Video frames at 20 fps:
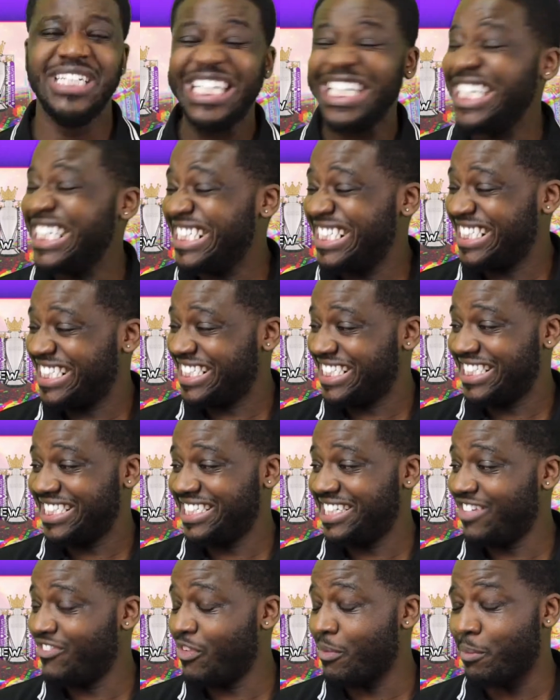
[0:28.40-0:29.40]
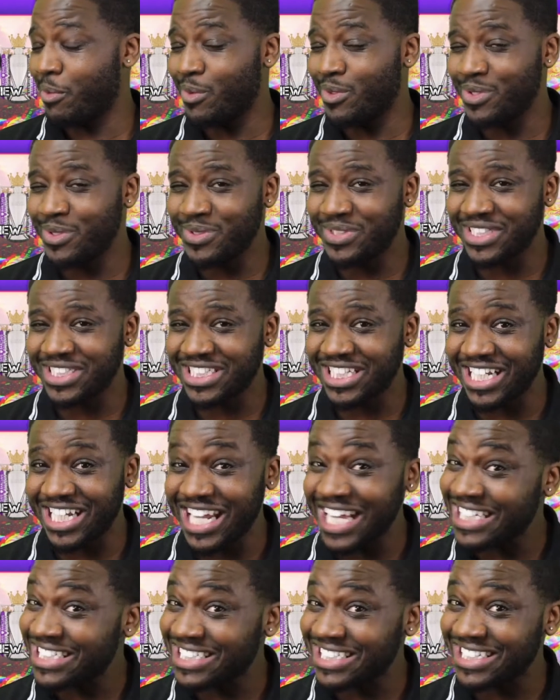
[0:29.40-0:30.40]
Eesh! Liverpool losing to
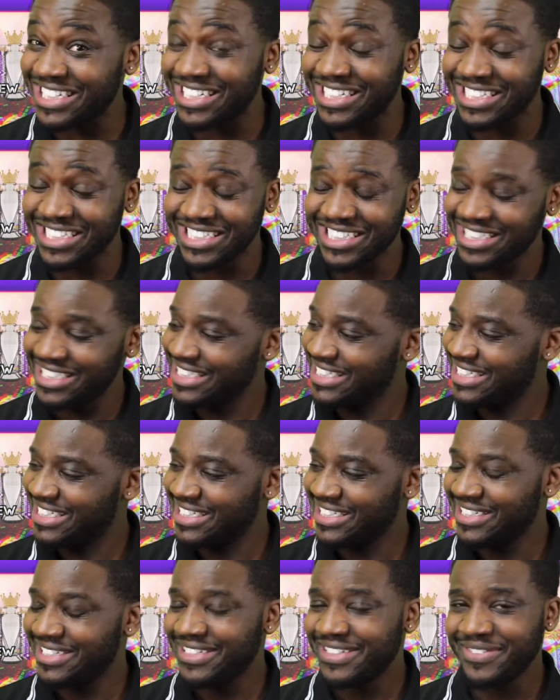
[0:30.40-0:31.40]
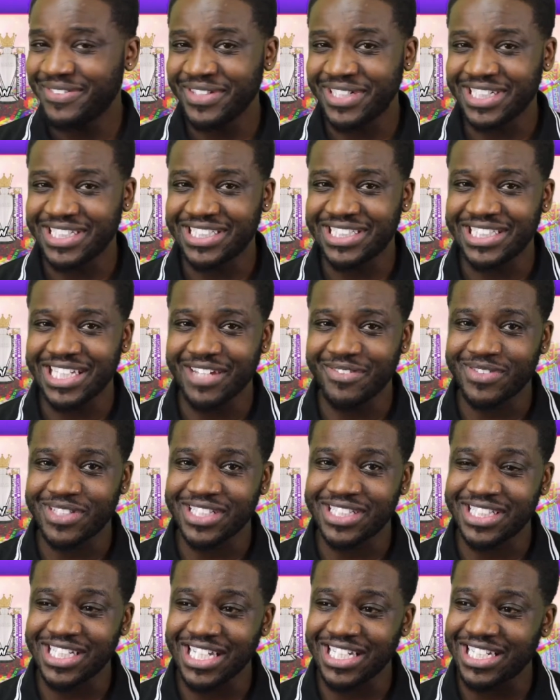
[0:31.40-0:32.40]
Leicester. I think it's safe to
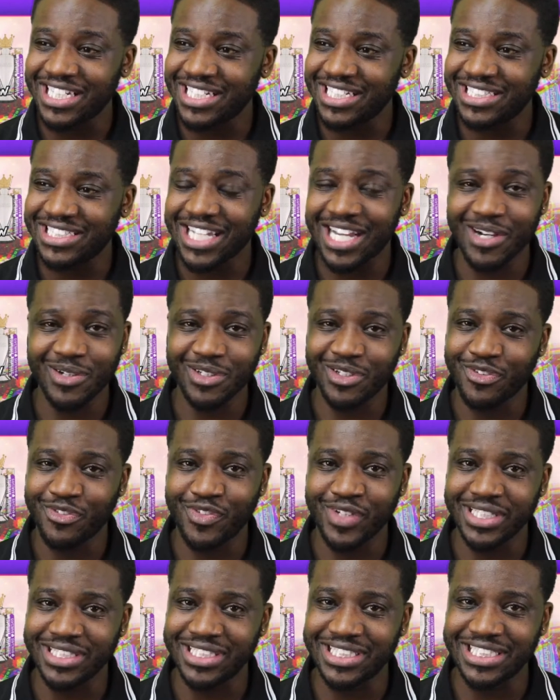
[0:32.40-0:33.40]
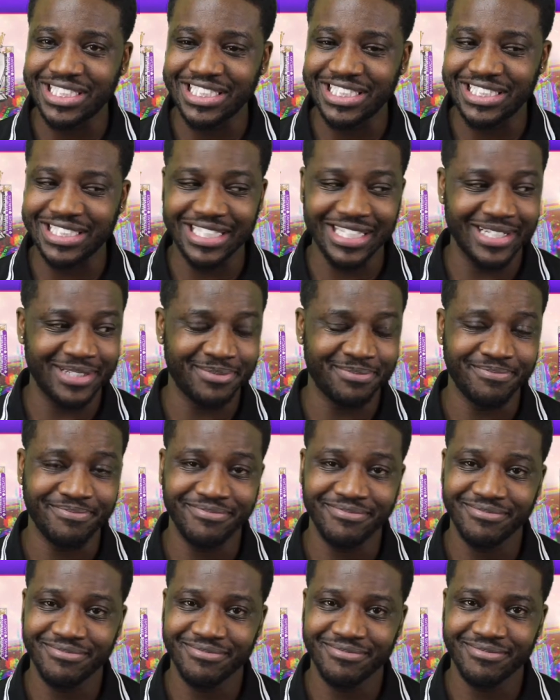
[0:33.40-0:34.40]
say that the title defence is
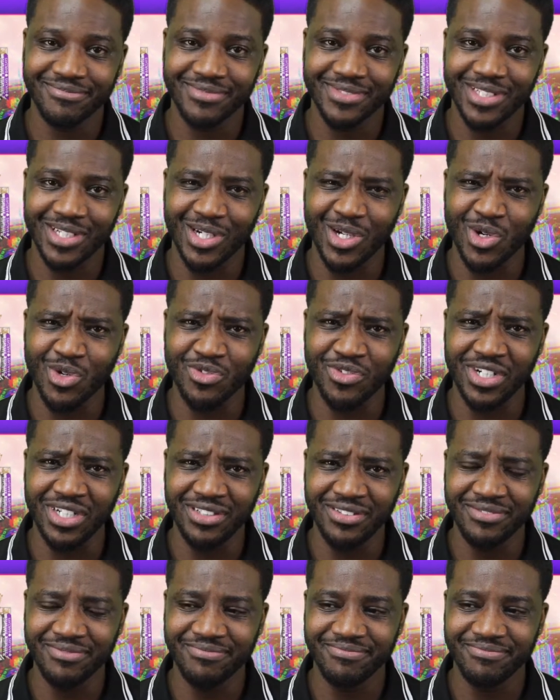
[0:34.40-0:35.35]
over.